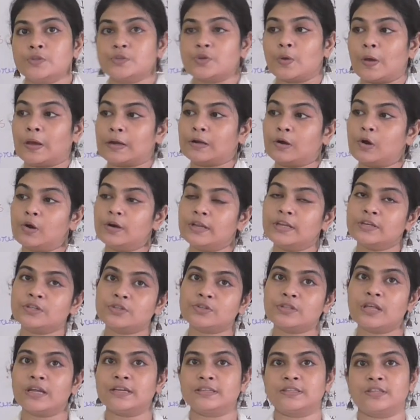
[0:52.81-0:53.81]
So
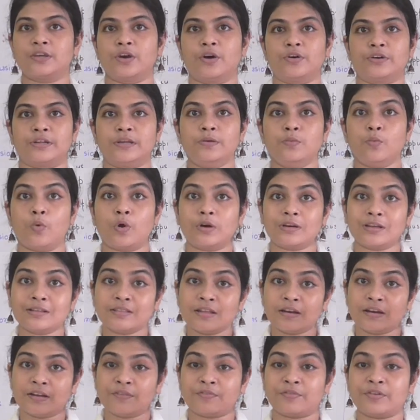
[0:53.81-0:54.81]
according to that theory, what
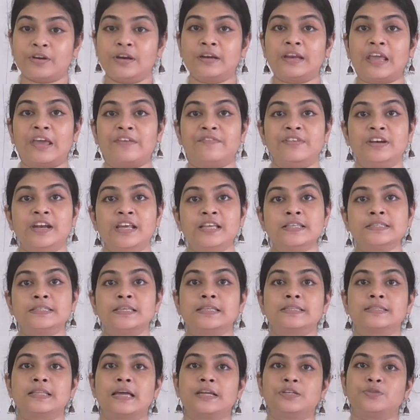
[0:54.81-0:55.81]
are the different
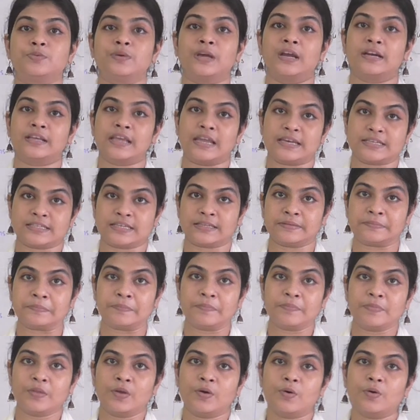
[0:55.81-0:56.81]
evidences that we are getting?
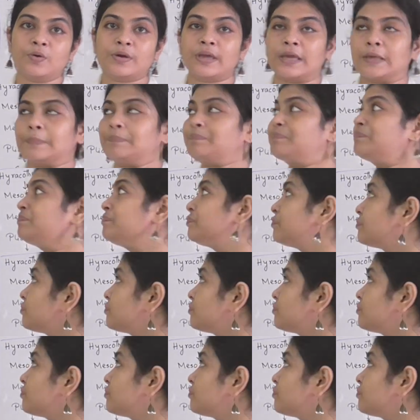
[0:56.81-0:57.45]
Okay.